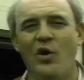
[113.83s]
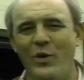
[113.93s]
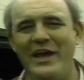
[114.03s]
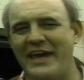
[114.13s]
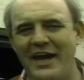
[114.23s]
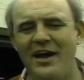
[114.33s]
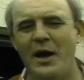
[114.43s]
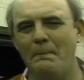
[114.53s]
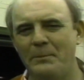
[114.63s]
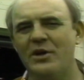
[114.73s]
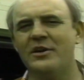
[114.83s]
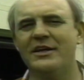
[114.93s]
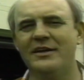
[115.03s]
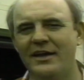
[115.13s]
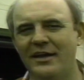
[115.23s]
for Hendrick. Okay.
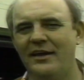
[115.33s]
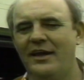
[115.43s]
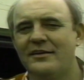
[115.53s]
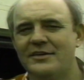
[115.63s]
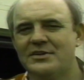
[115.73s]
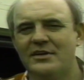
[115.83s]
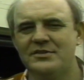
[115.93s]
So yeah. Benny went